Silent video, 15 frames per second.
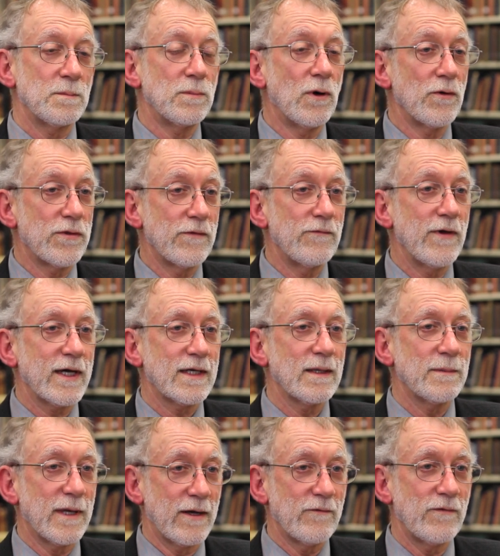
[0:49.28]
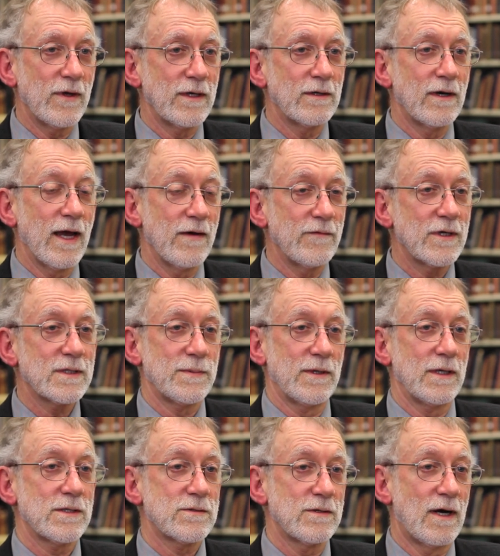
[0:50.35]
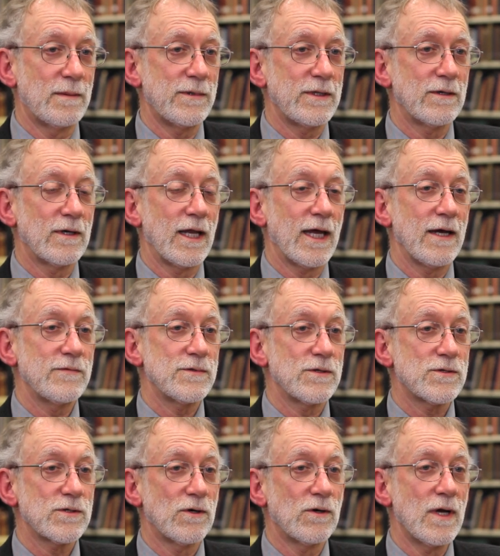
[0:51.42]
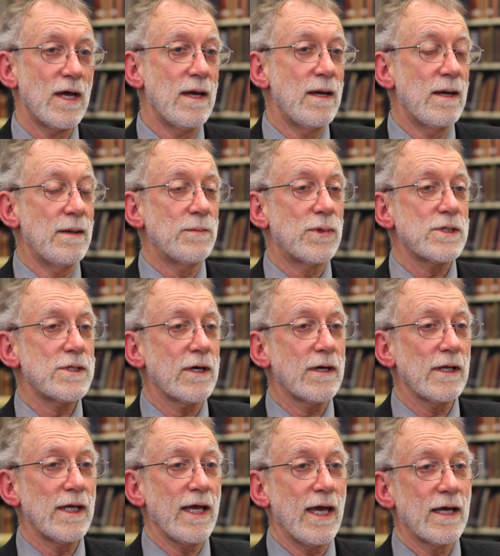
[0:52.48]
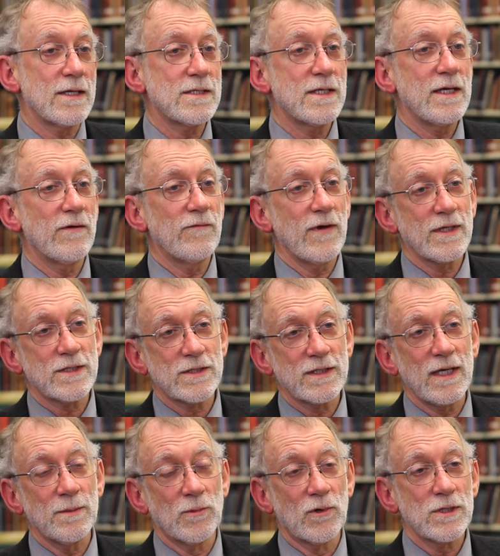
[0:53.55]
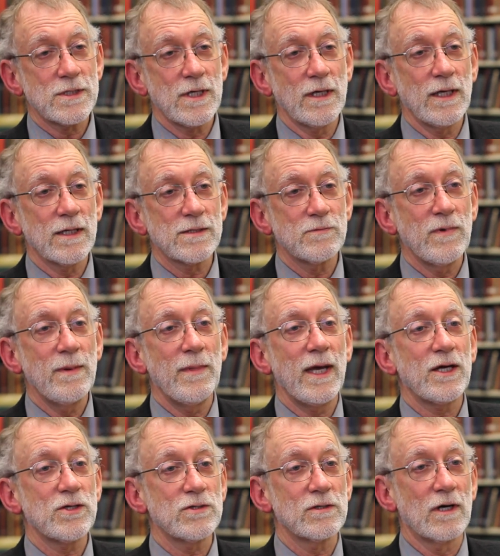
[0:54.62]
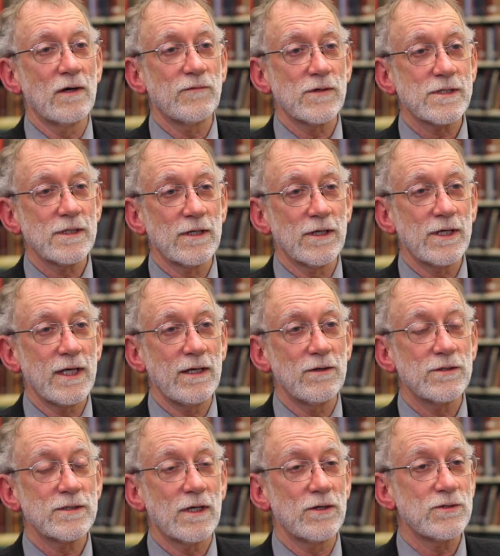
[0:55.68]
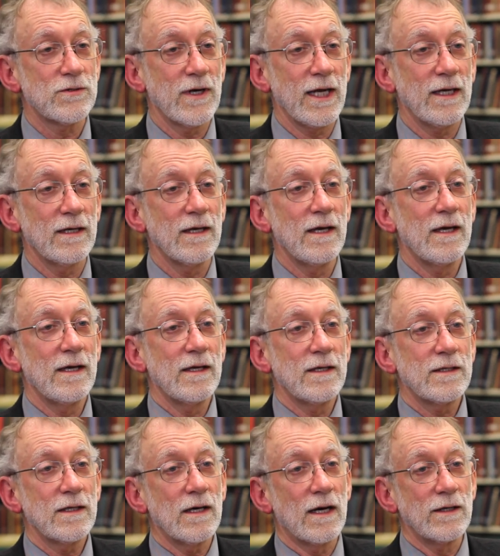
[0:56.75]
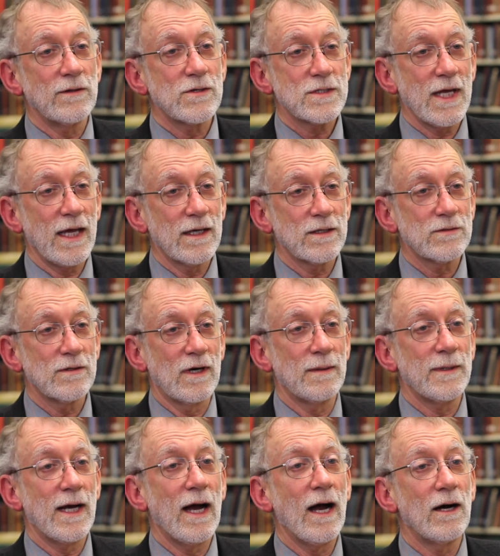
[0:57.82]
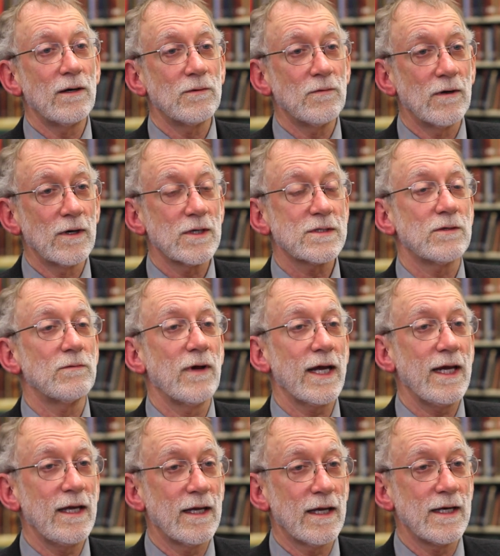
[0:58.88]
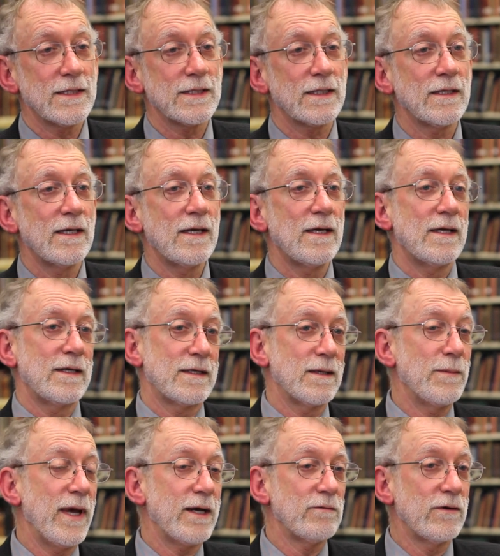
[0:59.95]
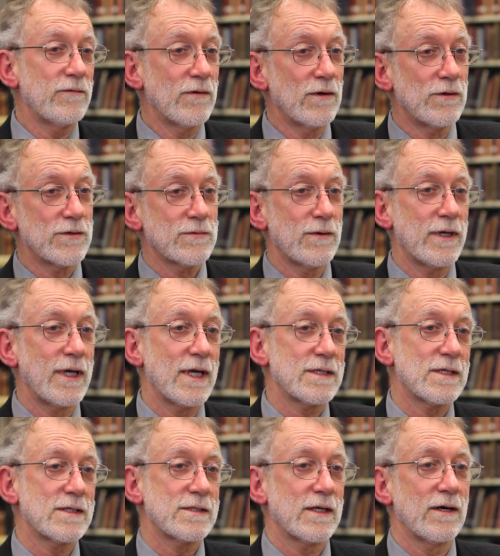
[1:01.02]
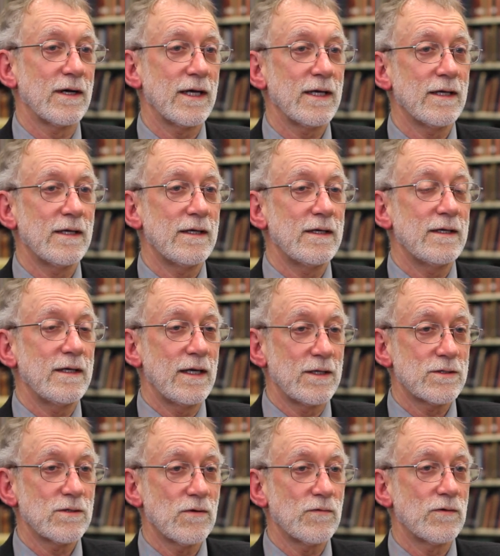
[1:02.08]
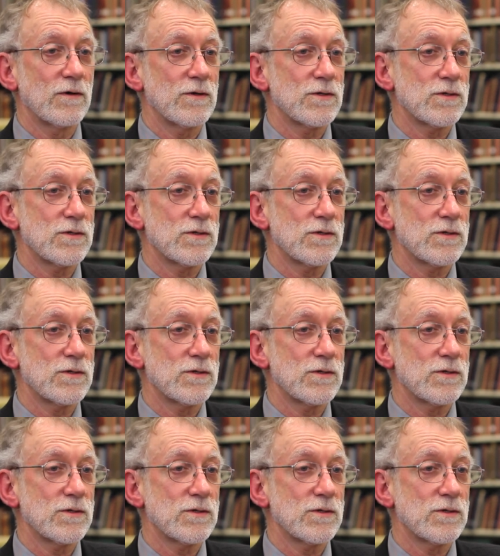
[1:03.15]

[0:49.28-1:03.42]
Both the victim and offender have experienced trauma in their lives, and so particularly as the offenses get more serious, we make sure our facilitators are trained to understand trauma, how it works, to recognize it, to make referrals when necessary, and so forth.